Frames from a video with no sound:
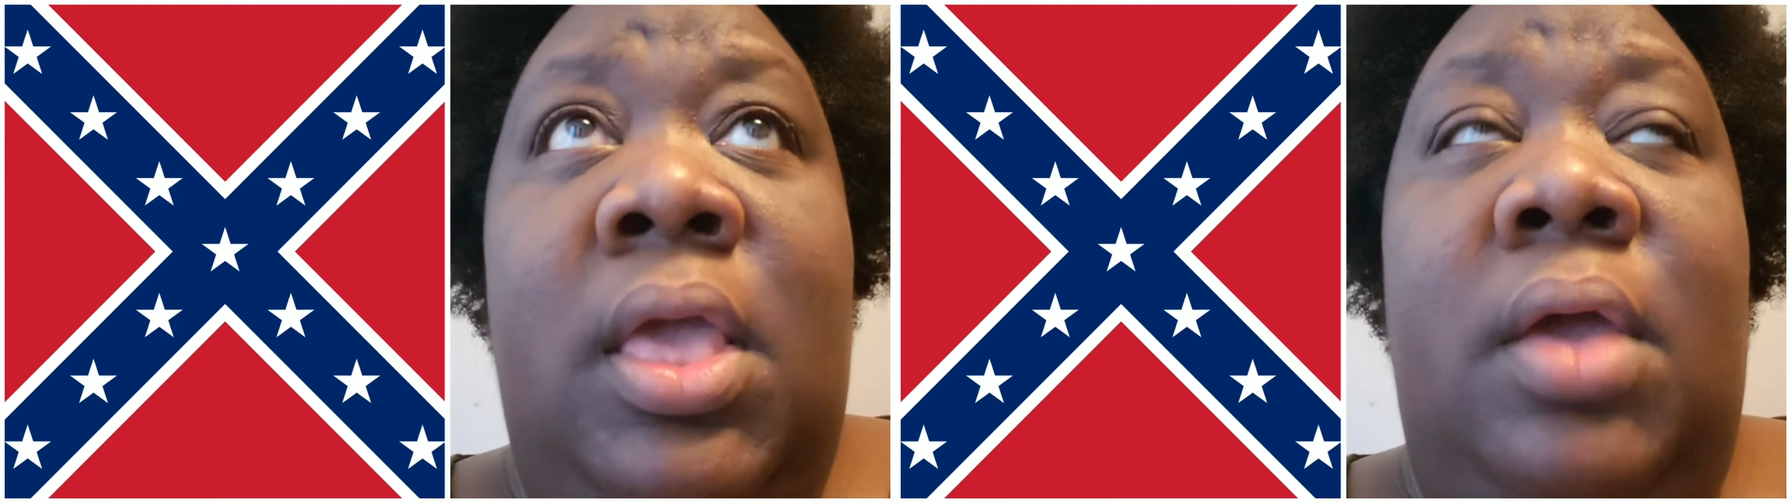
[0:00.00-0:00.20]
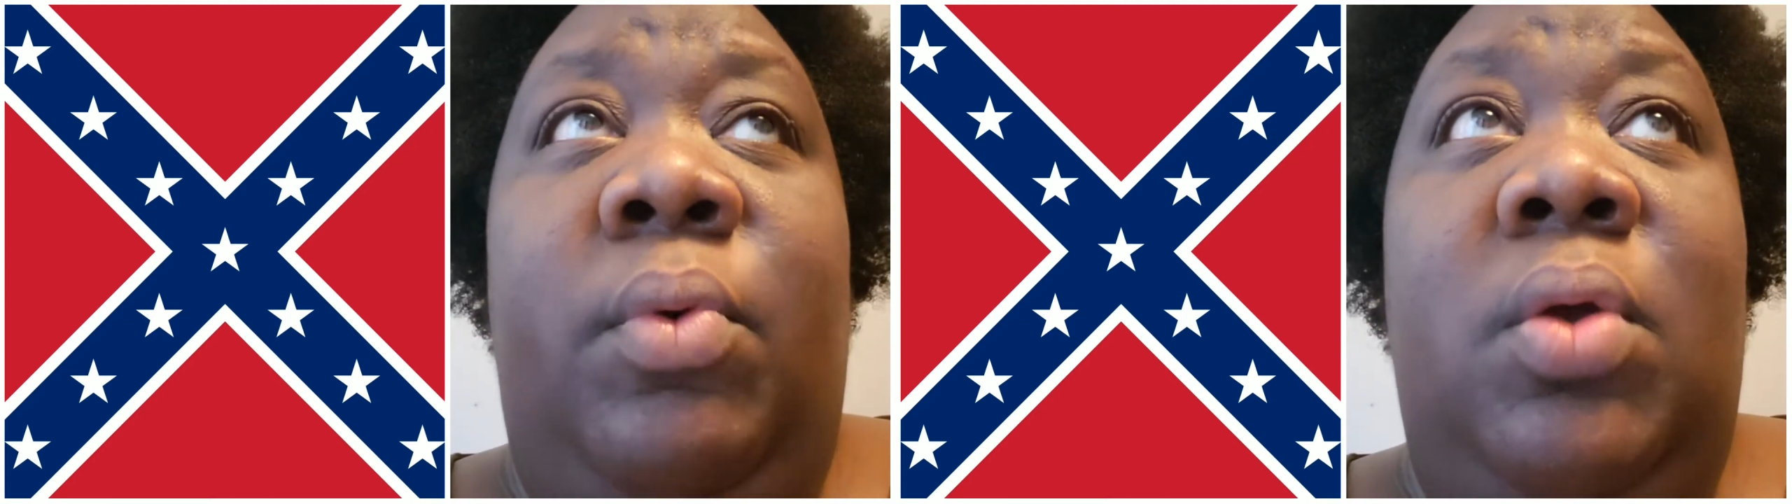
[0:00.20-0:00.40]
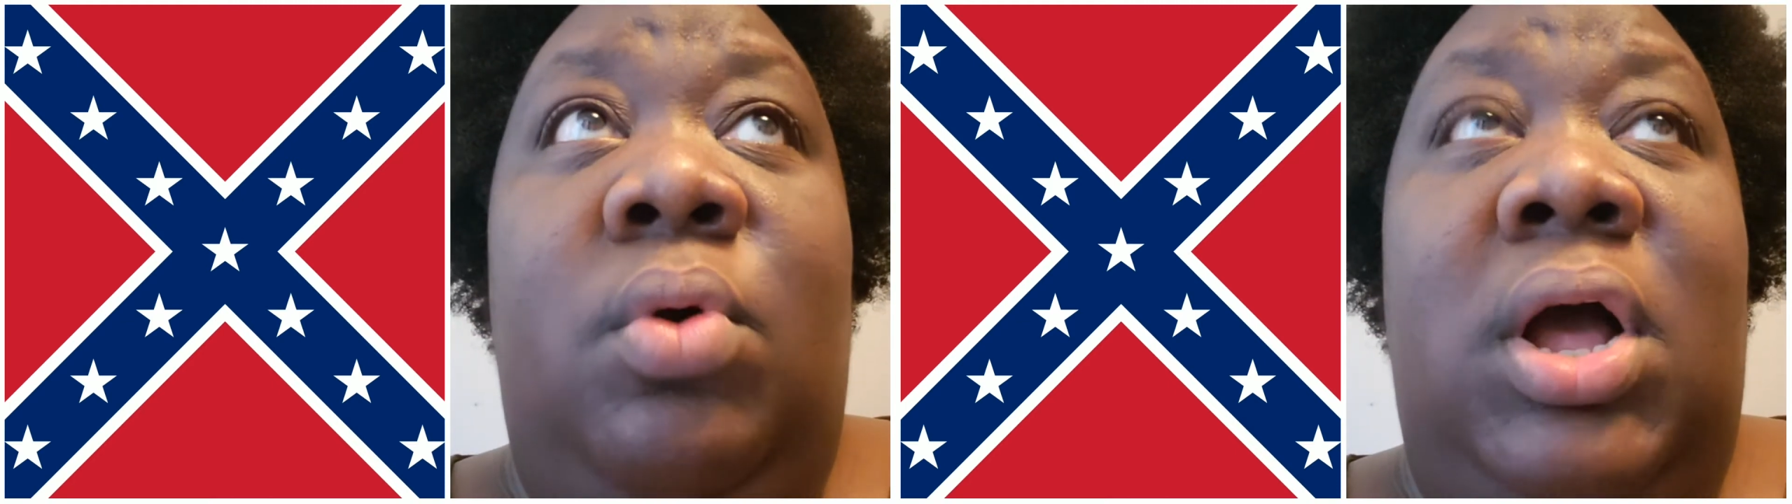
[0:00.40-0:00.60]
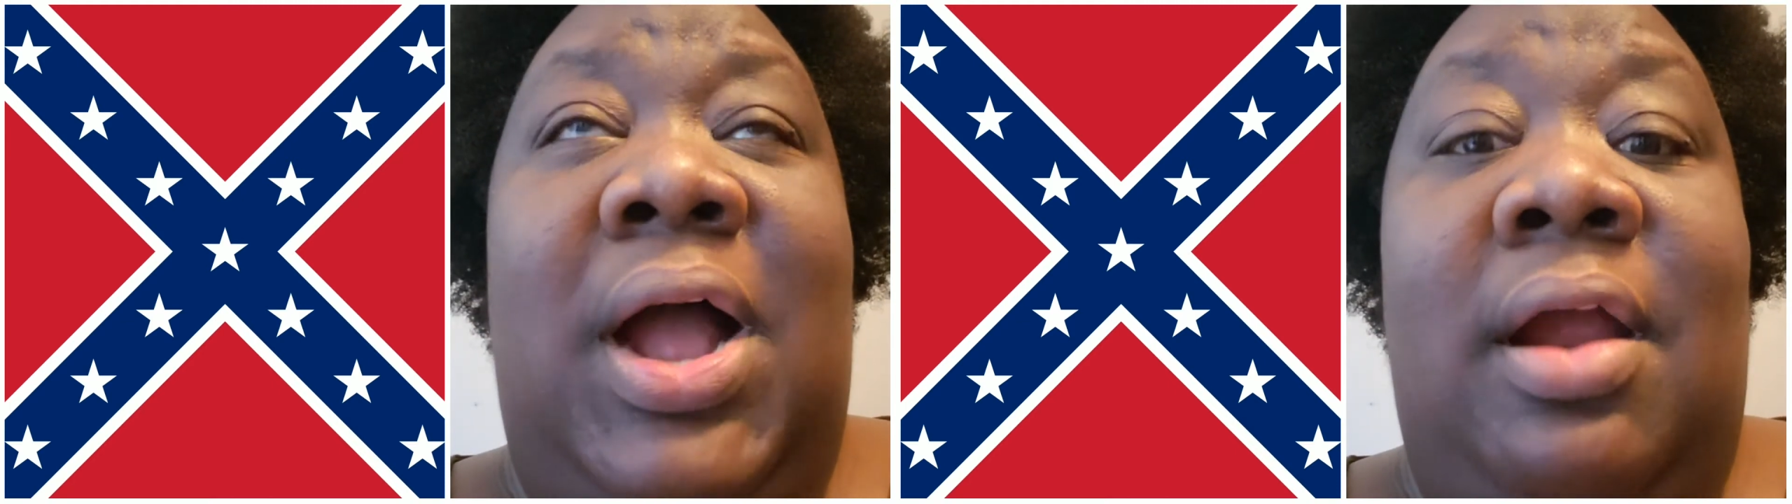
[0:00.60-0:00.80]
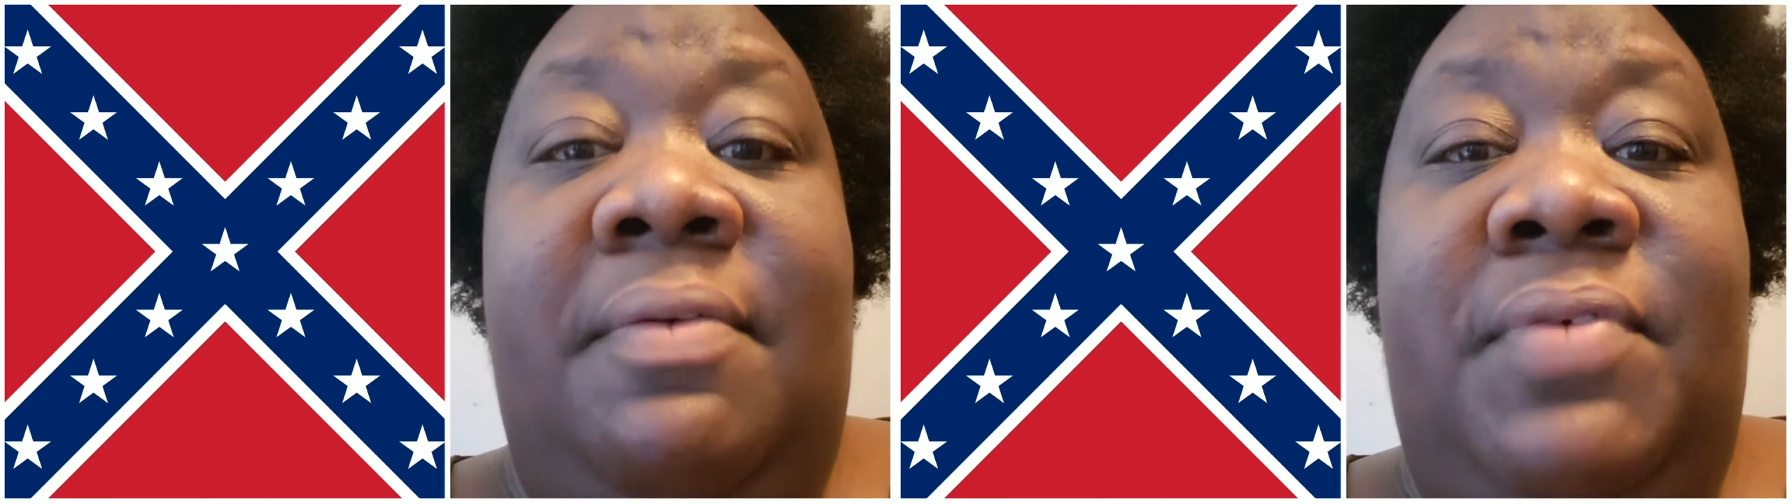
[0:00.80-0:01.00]
and we want
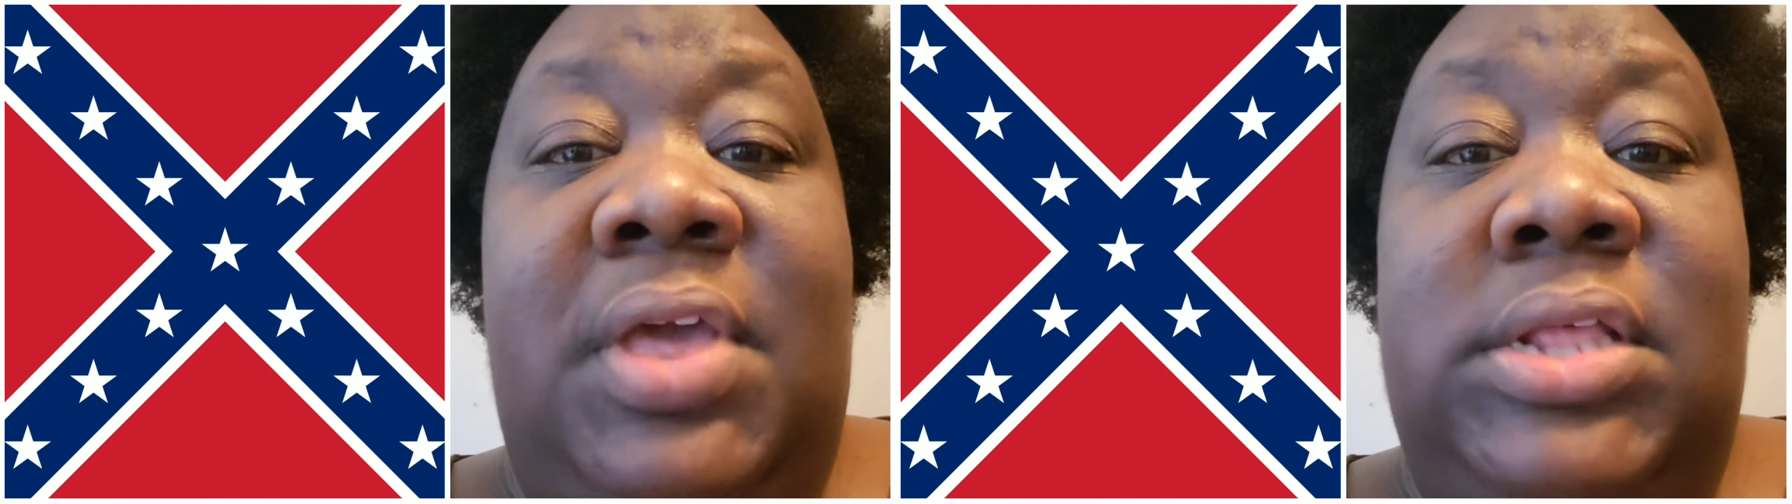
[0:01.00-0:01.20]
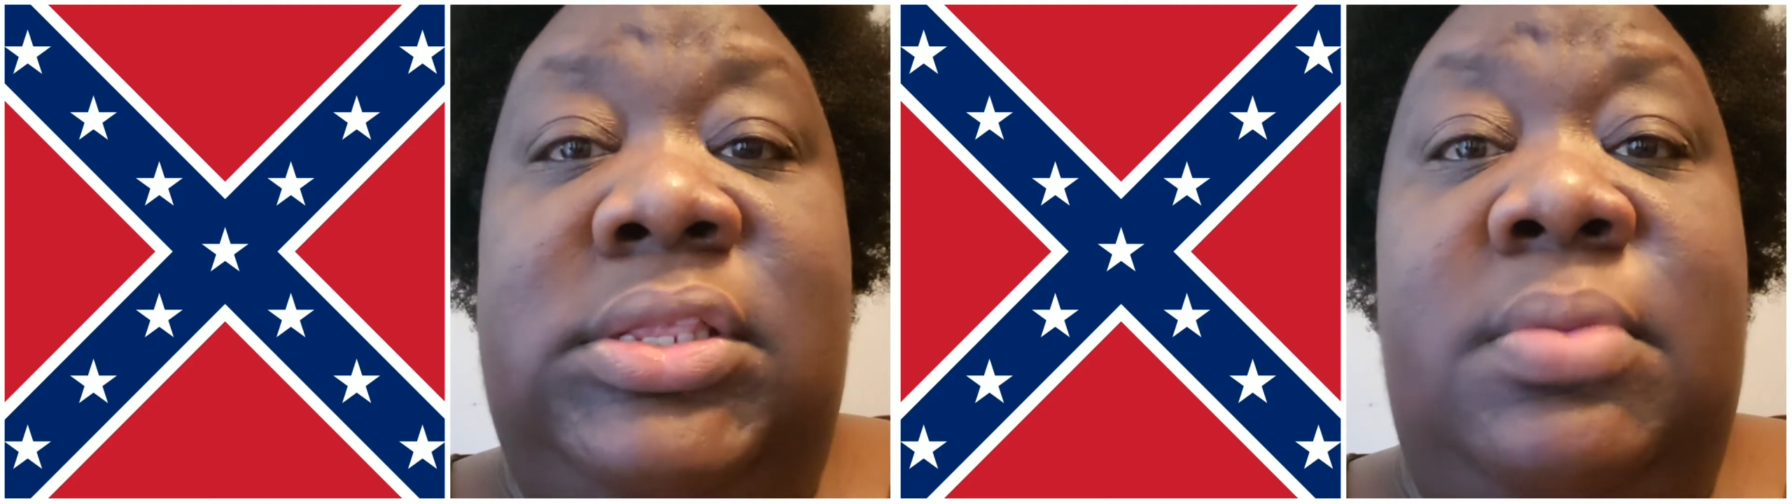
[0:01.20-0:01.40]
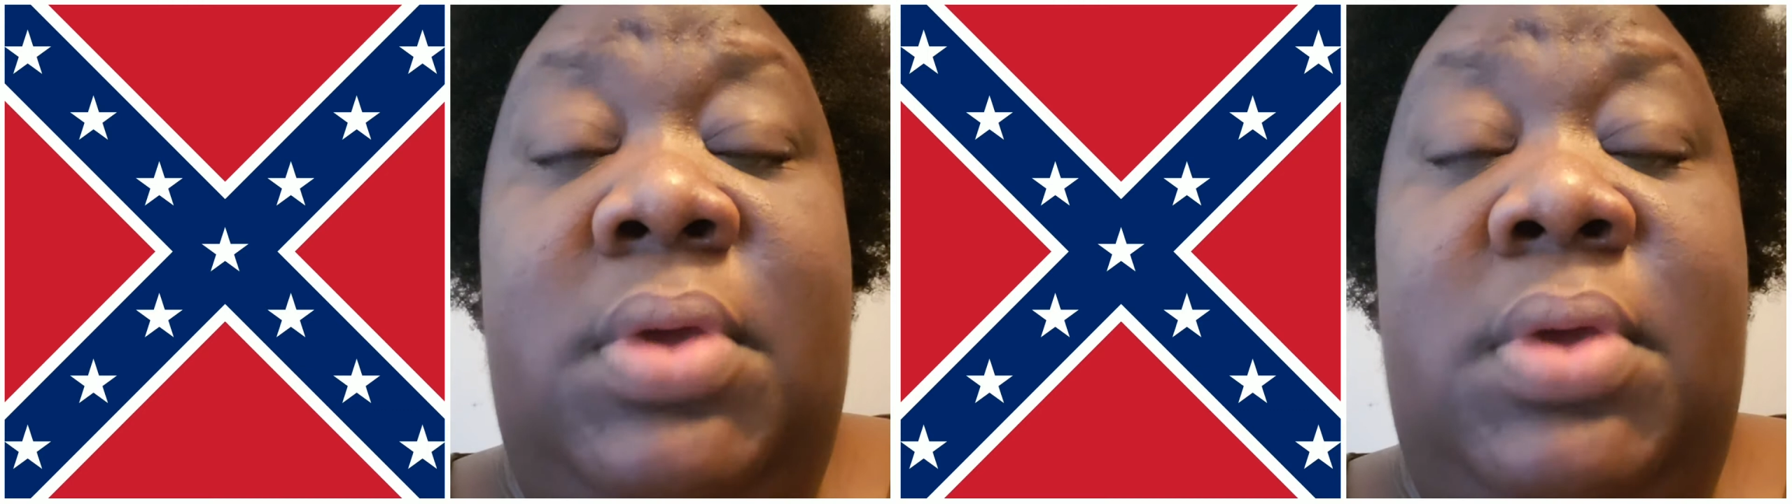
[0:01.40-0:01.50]
our events to